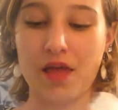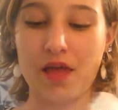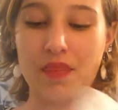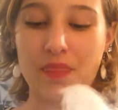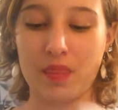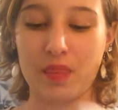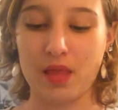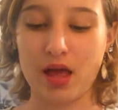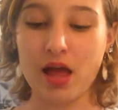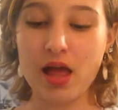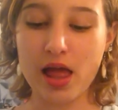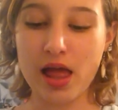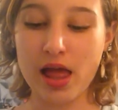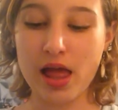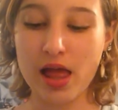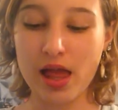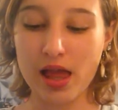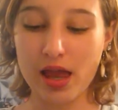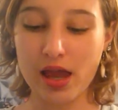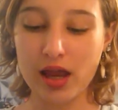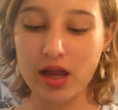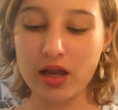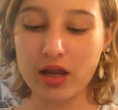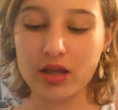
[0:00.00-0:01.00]
And
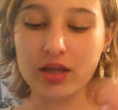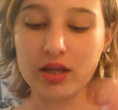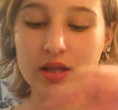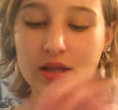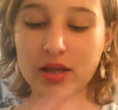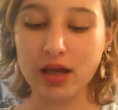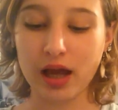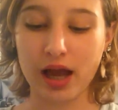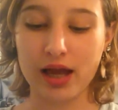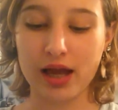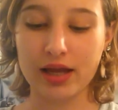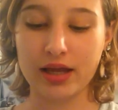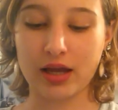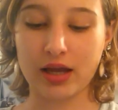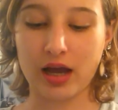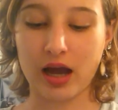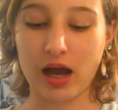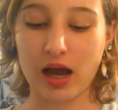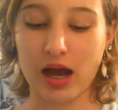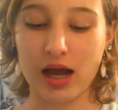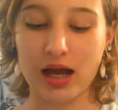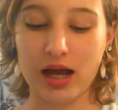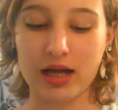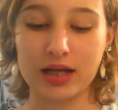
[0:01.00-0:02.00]
then I
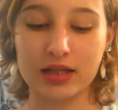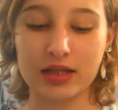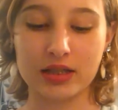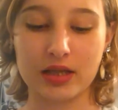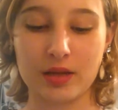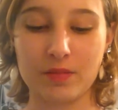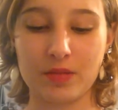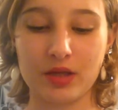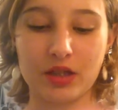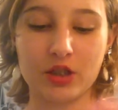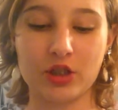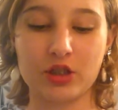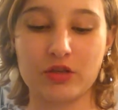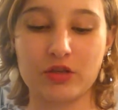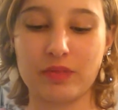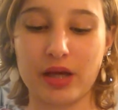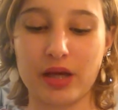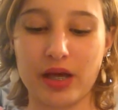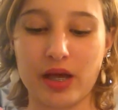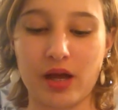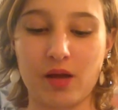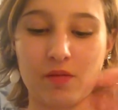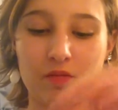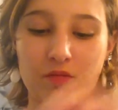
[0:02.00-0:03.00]
got a bunch of
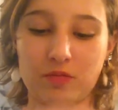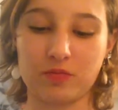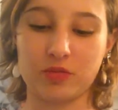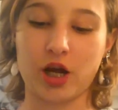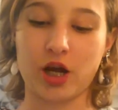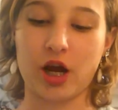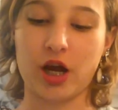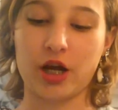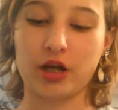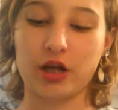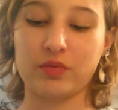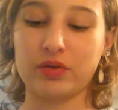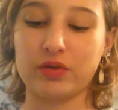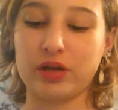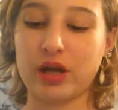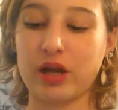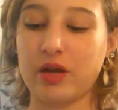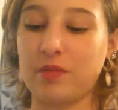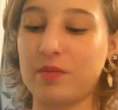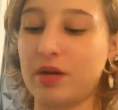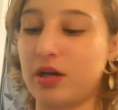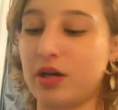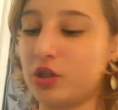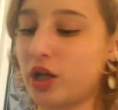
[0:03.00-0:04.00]
makeup from Target. Well,
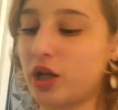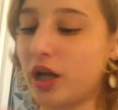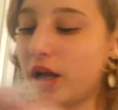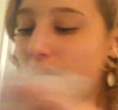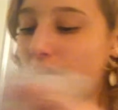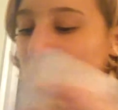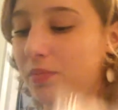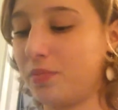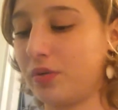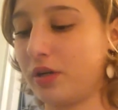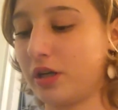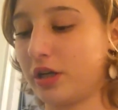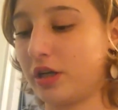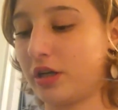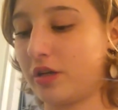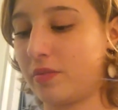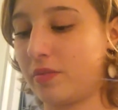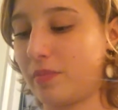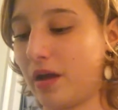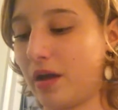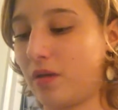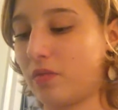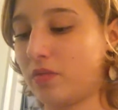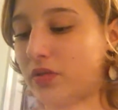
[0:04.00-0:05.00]
not a bunch. I got a pretty good
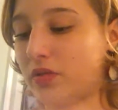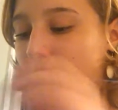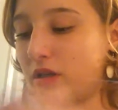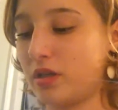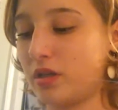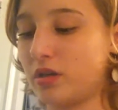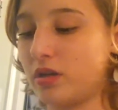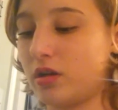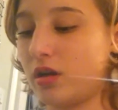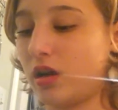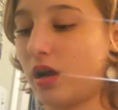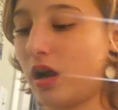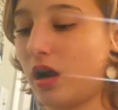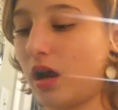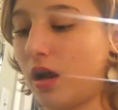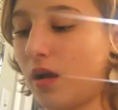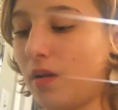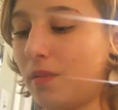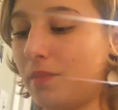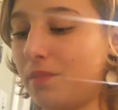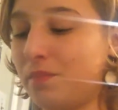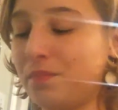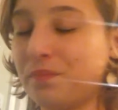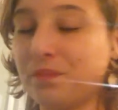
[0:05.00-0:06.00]
amount.
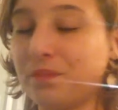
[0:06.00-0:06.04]
Um,